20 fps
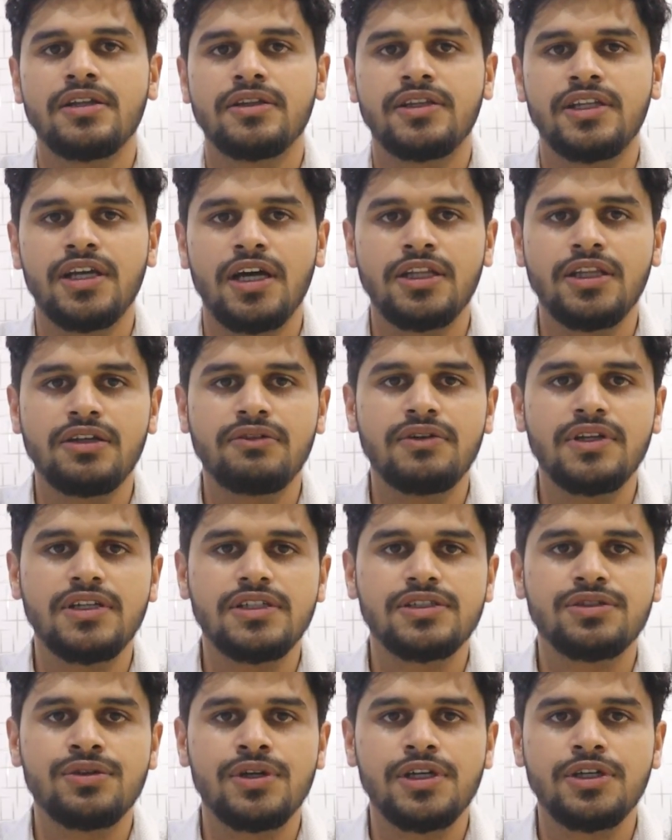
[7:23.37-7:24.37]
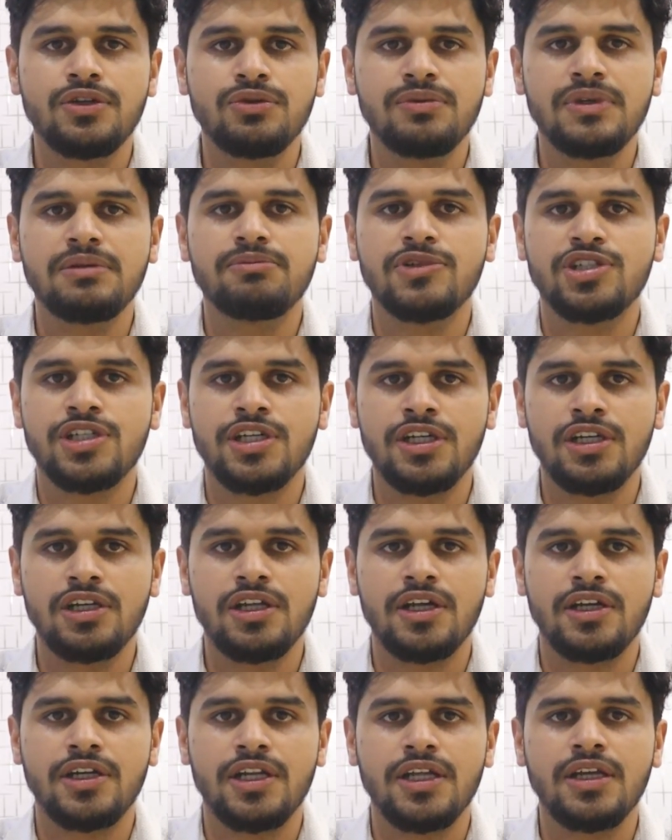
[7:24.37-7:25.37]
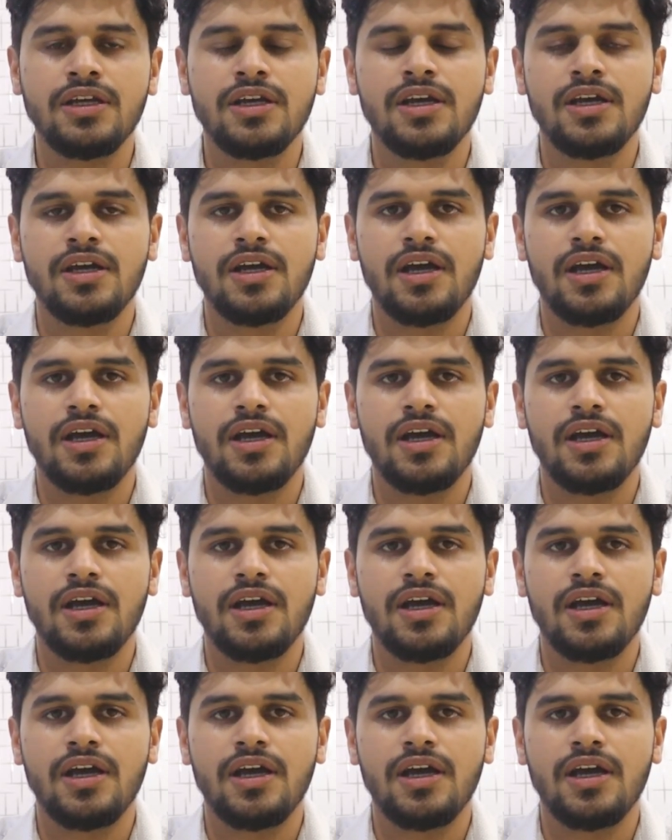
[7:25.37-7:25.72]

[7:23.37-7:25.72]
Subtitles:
The other one is going to be machine learning.